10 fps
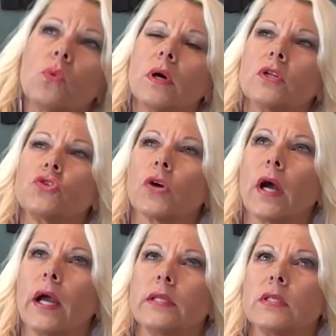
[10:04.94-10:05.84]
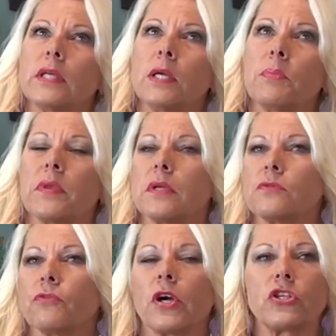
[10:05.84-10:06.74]
want to try to keep
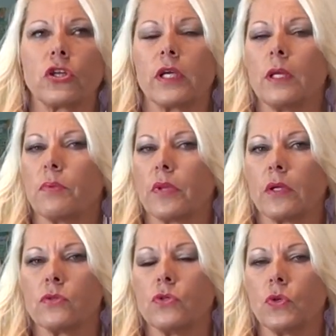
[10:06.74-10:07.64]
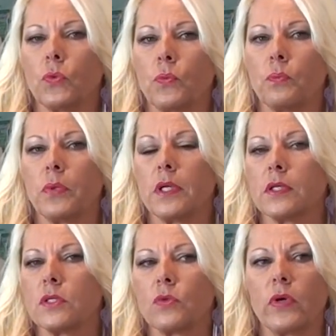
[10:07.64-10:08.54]
things fresh and keep things new,
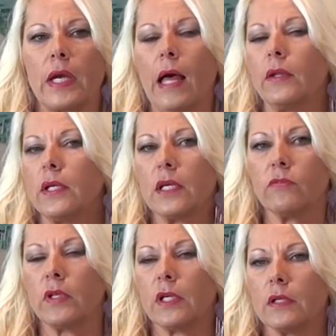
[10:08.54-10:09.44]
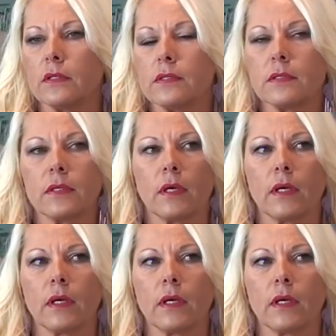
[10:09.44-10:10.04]
because the reality of it is,